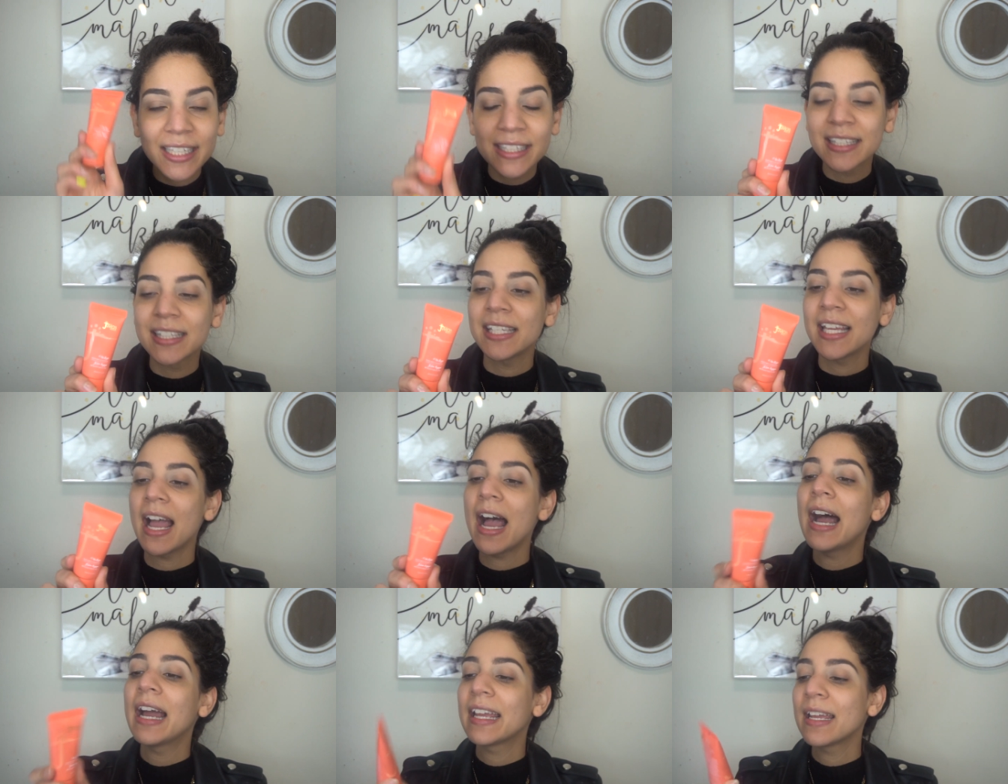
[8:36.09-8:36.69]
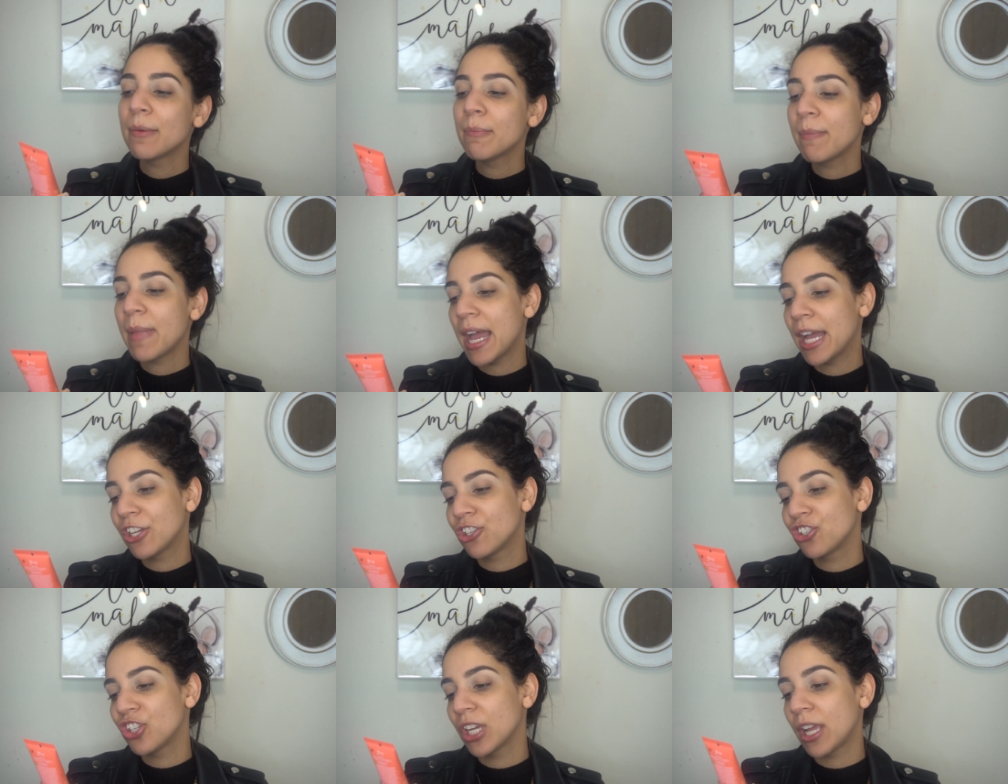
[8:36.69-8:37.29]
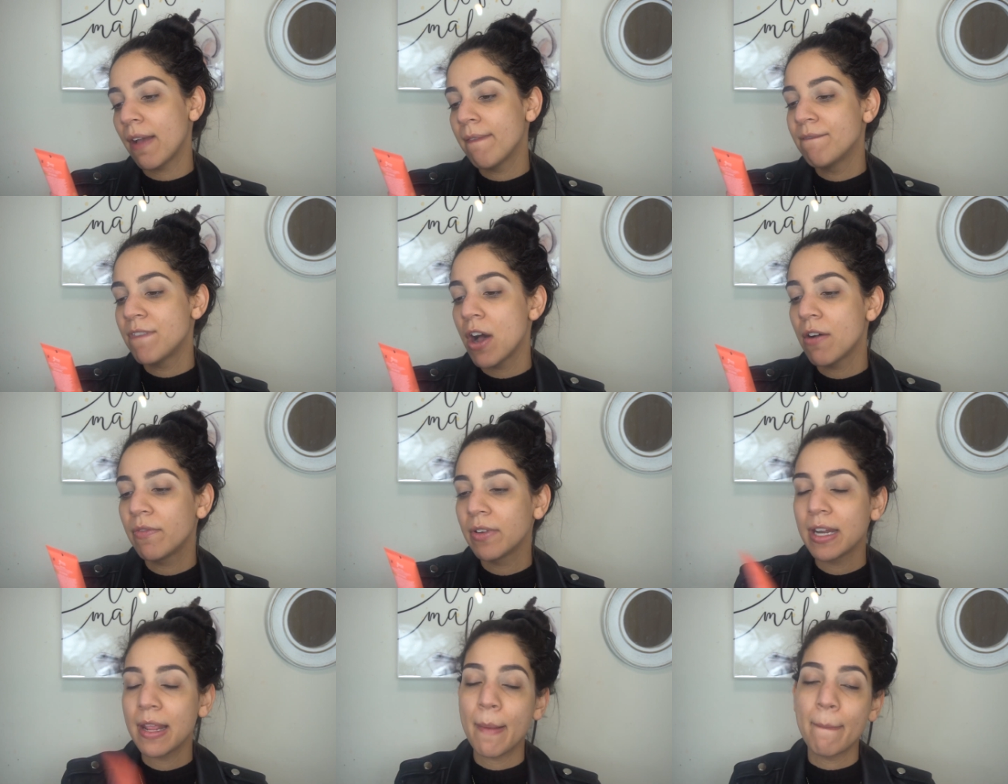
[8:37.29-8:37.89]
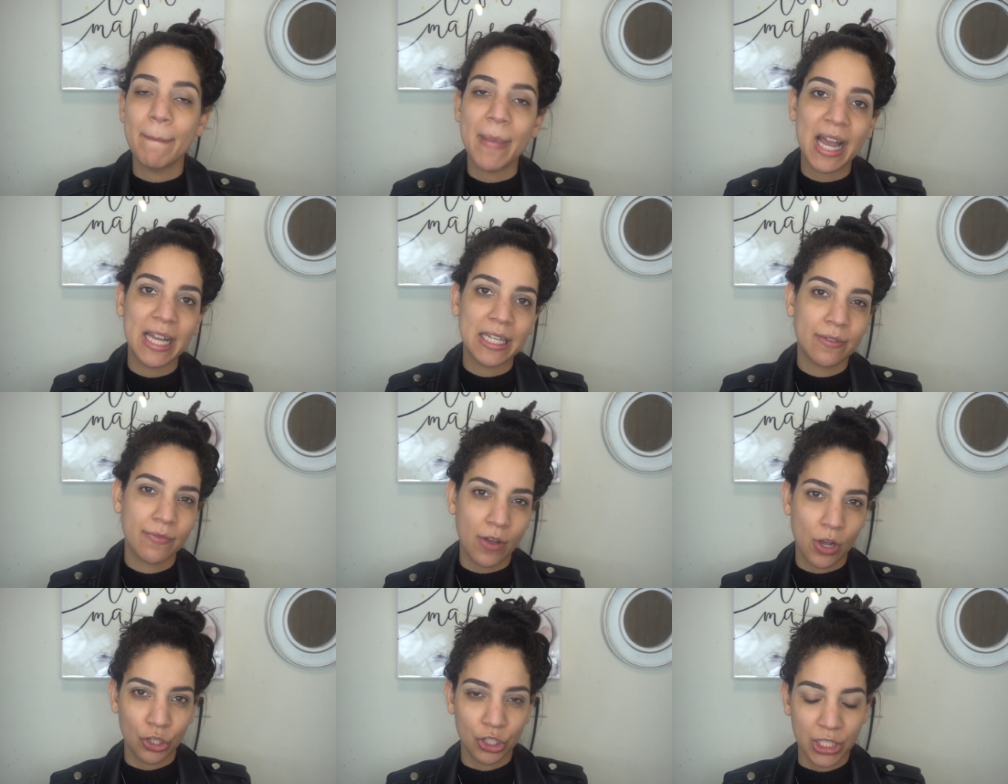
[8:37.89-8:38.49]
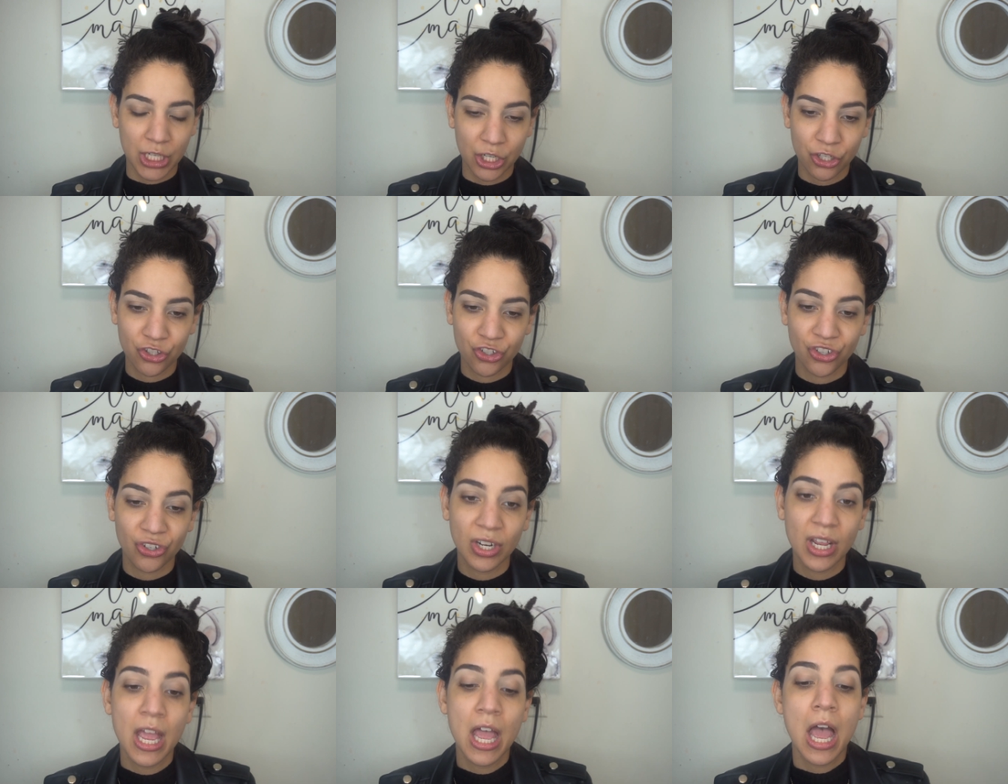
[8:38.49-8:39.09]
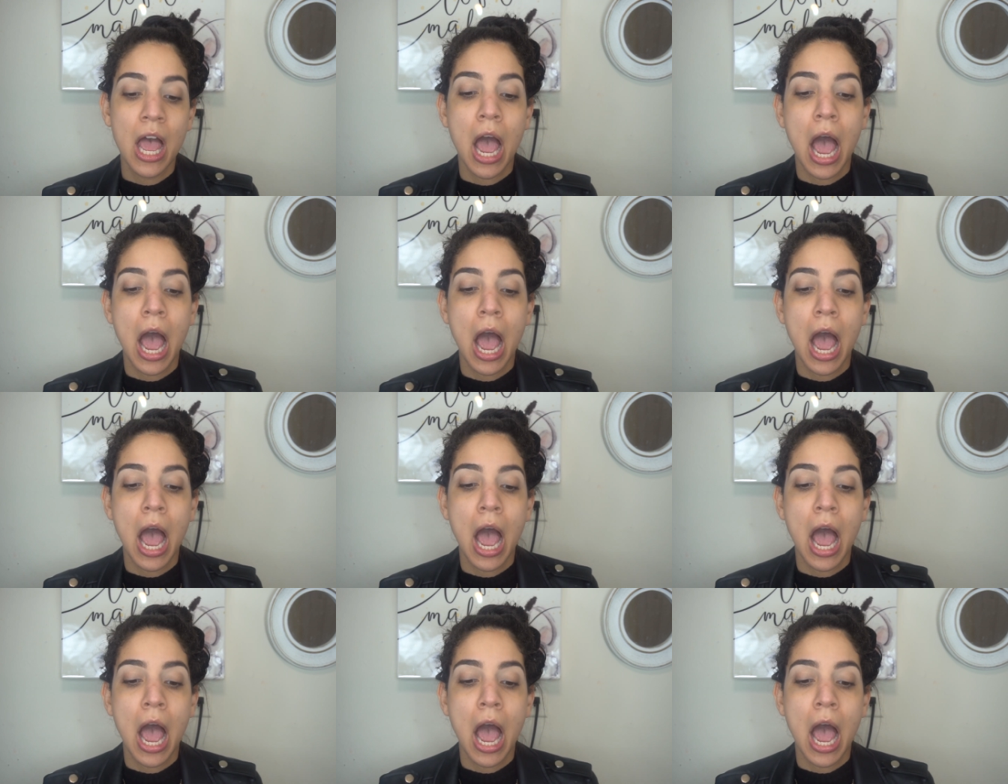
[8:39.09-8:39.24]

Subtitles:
It's the I Am Magic Velvety Matte Foundation.